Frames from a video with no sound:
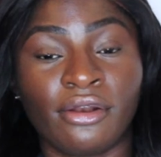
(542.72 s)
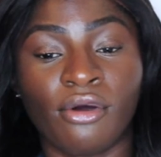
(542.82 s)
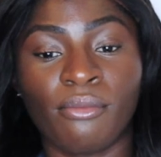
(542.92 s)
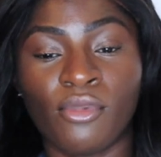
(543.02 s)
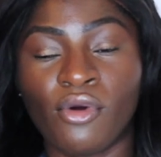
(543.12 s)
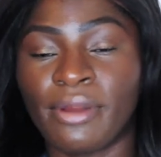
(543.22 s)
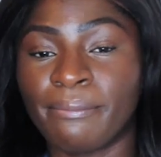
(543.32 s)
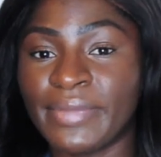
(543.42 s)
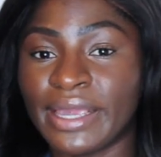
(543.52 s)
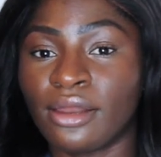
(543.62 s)
a lot more
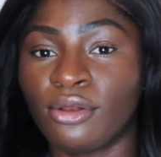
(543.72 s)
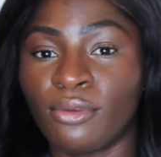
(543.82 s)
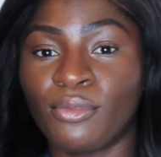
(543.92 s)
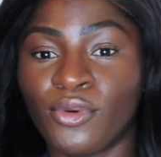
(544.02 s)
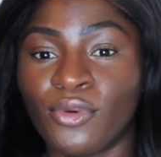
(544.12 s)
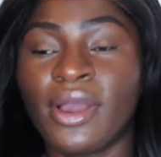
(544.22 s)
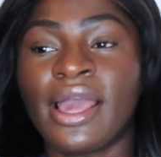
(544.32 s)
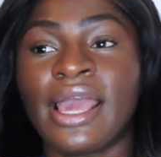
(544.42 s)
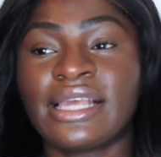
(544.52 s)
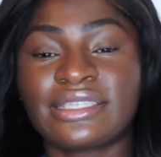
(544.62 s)
and make a lot more,
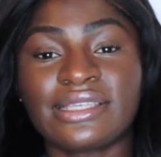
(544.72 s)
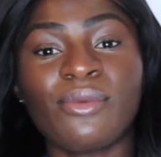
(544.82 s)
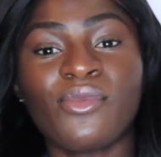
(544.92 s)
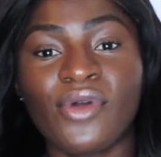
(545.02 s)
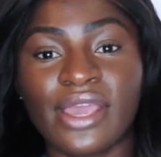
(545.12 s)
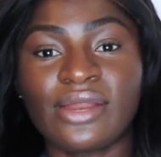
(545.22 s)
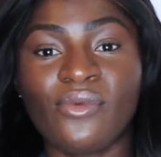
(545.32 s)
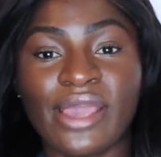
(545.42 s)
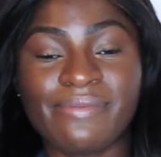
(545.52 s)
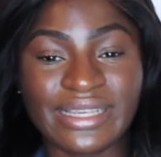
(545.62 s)
somewhat in a
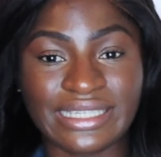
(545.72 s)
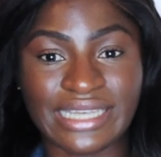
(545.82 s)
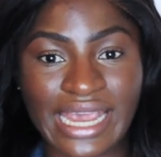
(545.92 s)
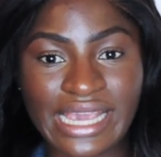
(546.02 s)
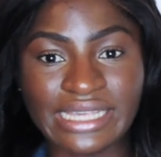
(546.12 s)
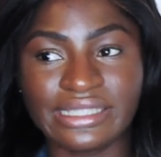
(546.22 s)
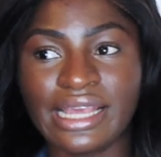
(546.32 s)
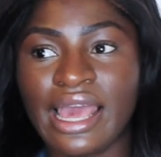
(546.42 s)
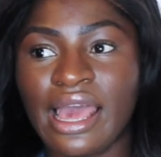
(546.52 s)
way, mistakes.